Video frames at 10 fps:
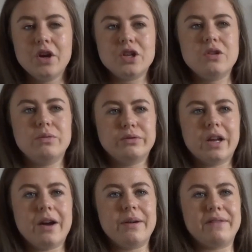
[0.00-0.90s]
you will
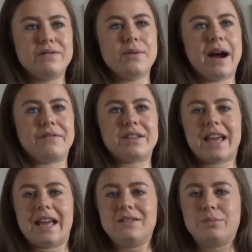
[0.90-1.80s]
know if you haven't
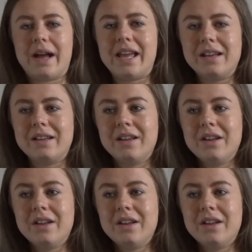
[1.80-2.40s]
gained weight